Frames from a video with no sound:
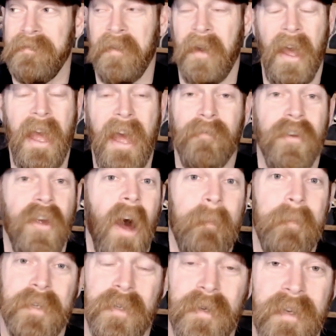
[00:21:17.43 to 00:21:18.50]
every
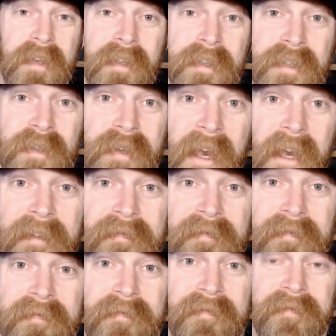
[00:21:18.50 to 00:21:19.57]
opportunity that you can.
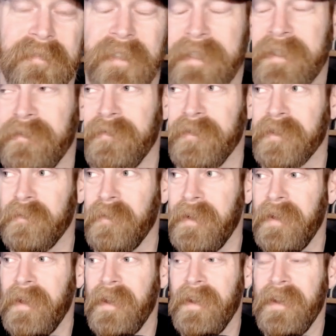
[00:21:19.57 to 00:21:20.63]
So that's the first one.
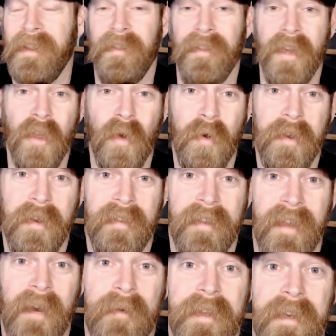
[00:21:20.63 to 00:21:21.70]
The other one
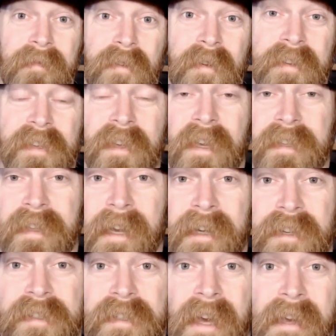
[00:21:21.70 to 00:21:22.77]
that I would give you as, a, as an
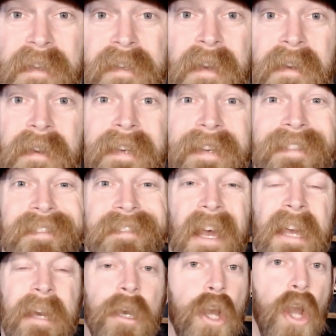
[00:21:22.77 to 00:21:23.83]
exercise is
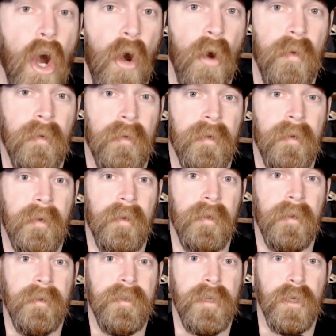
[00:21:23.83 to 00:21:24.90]
saying no
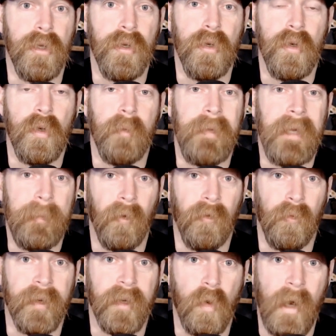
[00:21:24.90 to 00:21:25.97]
to
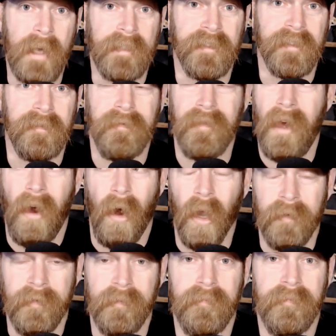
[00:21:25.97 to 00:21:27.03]
people's requests, not
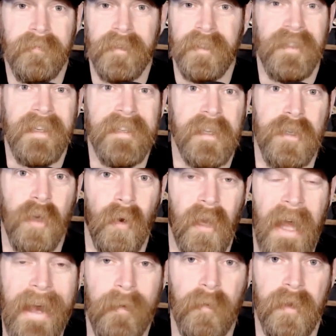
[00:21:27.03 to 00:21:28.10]
all of them, just things that don't
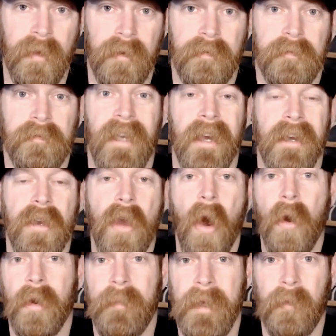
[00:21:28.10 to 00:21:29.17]
align with you. Saying
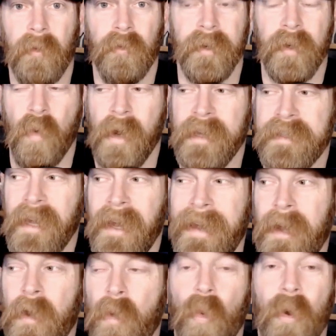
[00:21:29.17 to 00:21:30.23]
no to people's requests
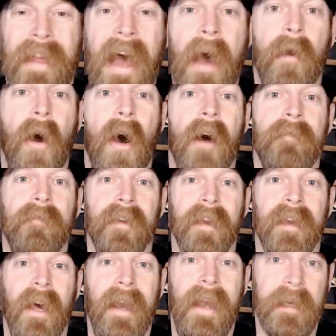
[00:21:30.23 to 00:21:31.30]
without
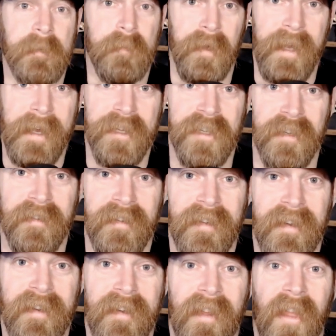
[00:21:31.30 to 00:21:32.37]
offering an explanation.
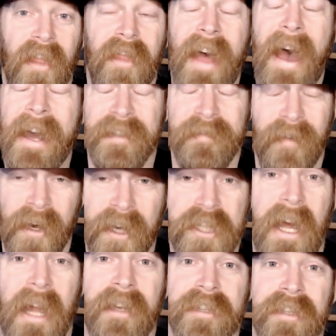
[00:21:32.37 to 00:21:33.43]
That is very
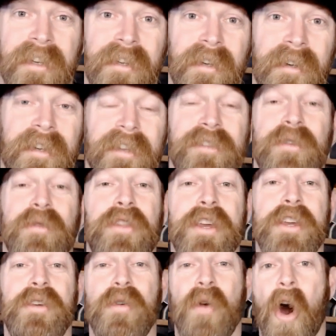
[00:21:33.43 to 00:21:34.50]
challenging to do because you
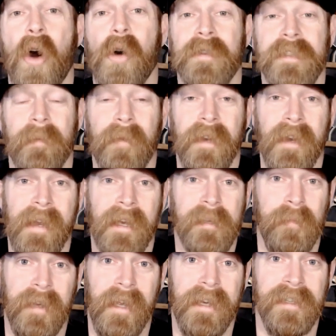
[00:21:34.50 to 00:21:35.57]
think you owe somebody an
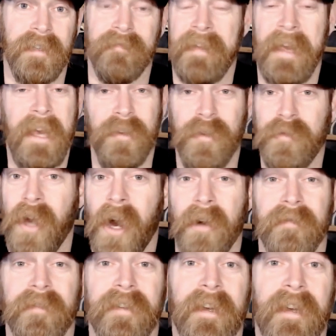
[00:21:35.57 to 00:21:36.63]
explanation and you
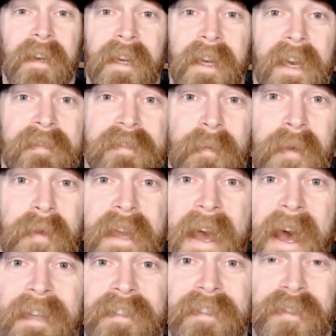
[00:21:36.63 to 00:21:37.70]
don't. If somebody
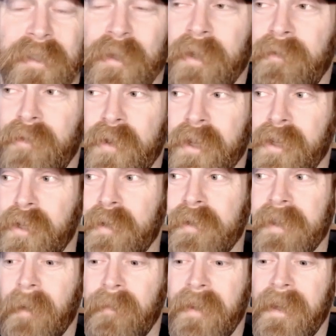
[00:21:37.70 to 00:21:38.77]
asks you if you can do
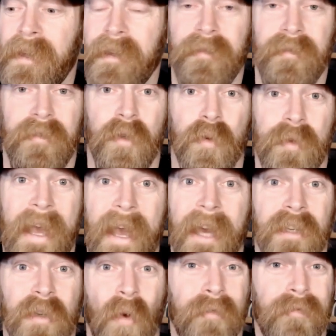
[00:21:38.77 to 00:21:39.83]
something and you
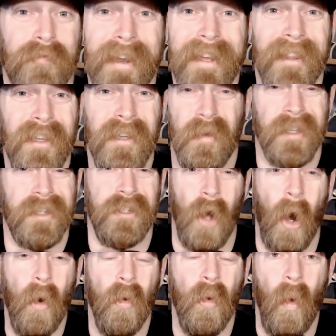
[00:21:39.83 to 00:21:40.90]
can't, or frankly, you just
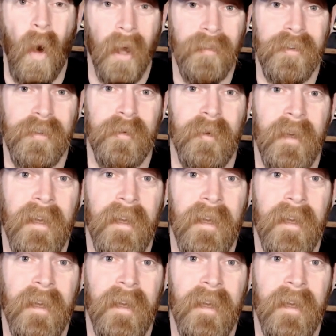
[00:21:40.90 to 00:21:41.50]
don't want to,